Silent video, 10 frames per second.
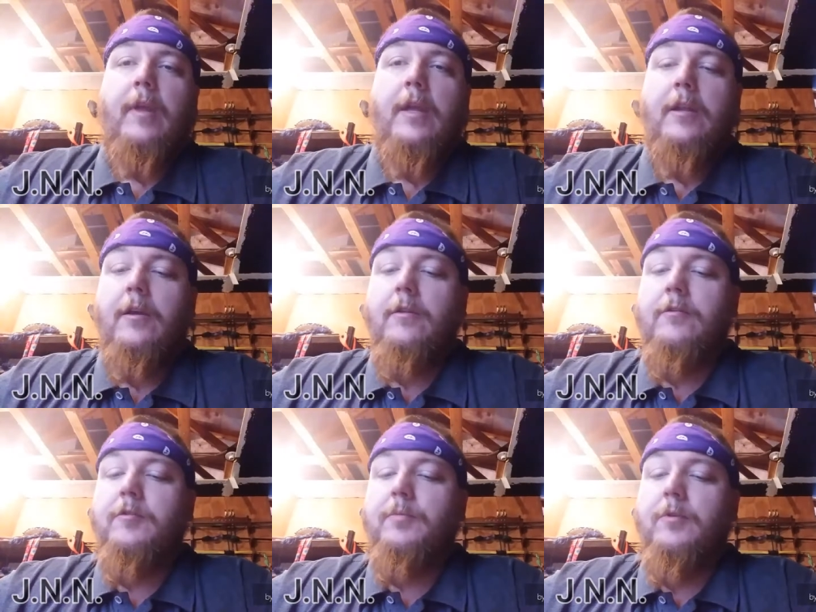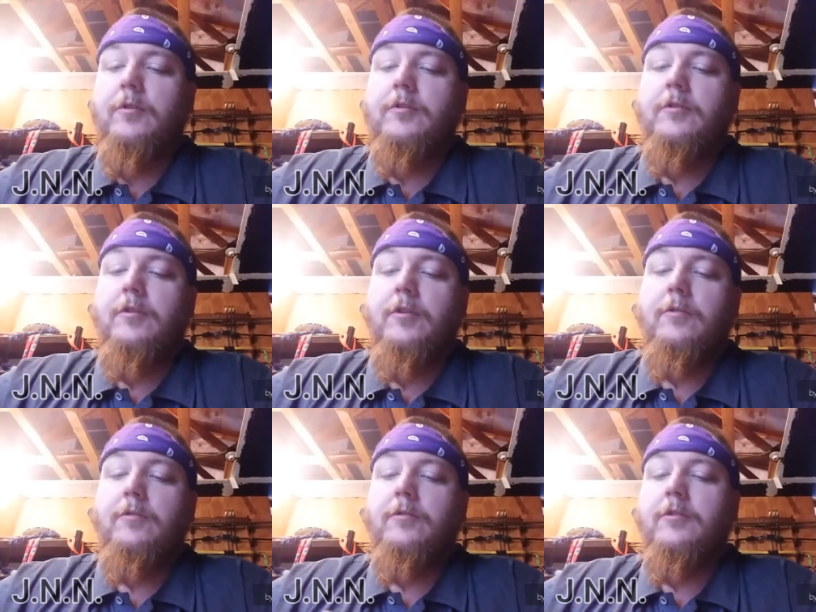In other sports
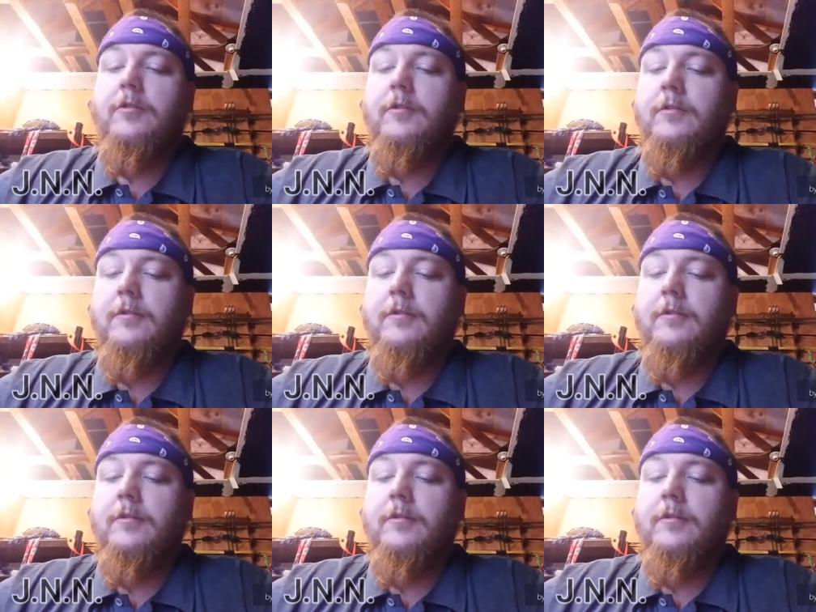news,